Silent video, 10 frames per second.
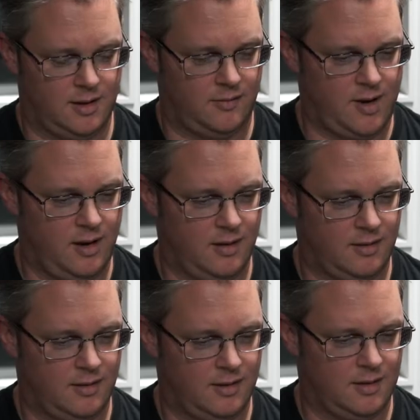so Ray,
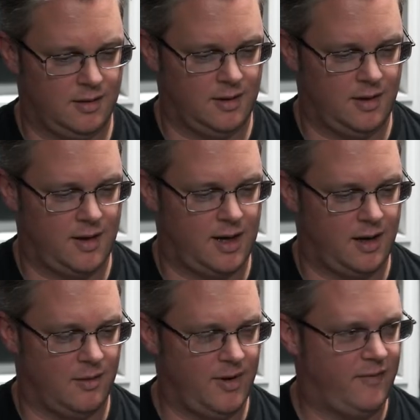on the other hand, it
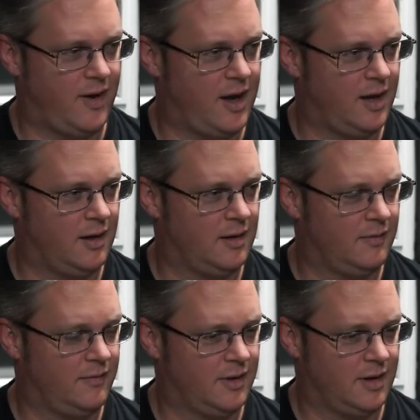can't be fair
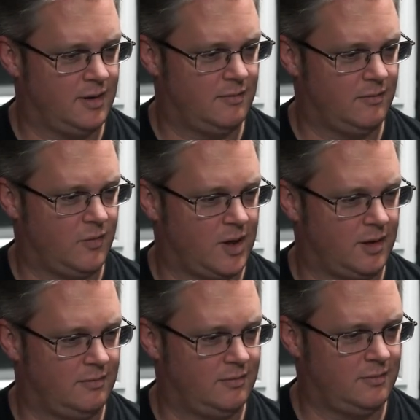for
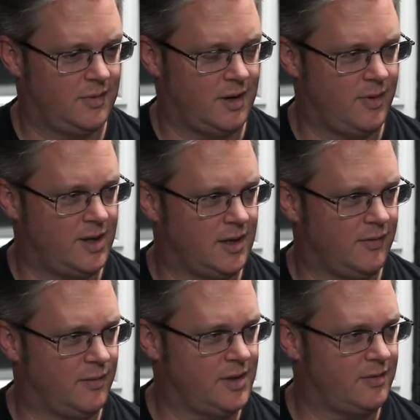one company to have
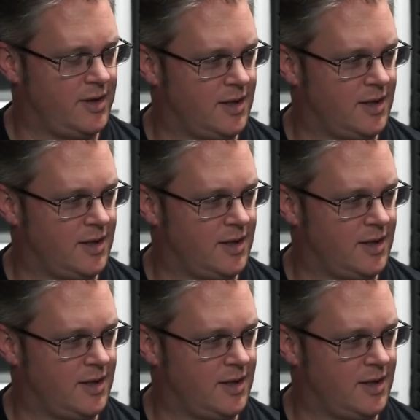almost three